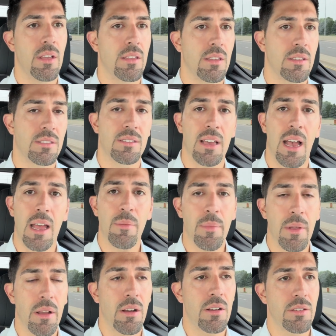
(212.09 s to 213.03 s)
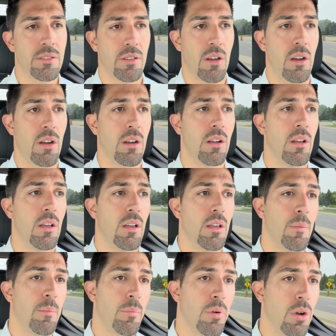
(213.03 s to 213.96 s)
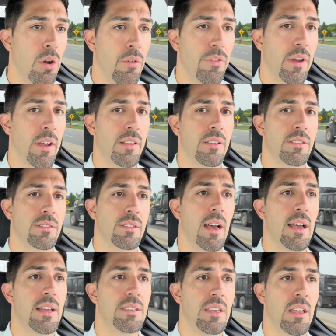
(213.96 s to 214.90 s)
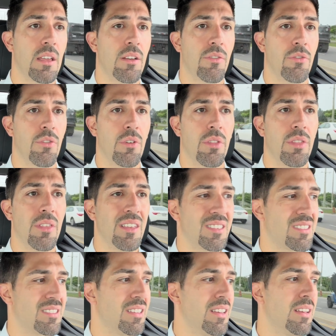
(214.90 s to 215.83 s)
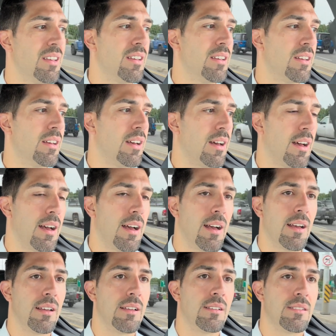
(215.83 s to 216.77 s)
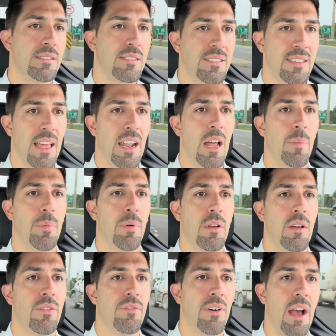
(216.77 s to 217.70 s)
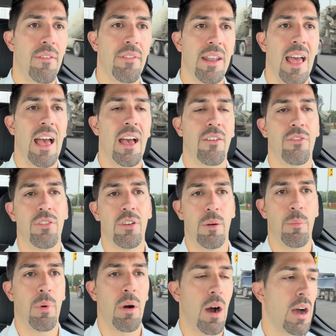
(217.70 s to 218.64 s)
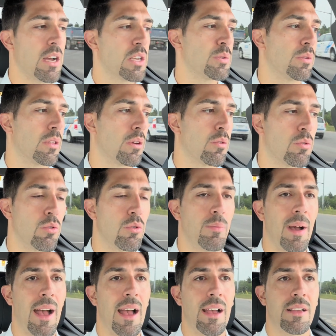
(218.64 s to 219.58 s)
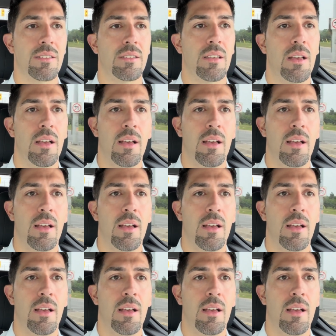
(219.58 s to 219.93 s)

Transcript: The side mirrors are perfect sizing for this setup, 5.5 foot box with the CrewMax.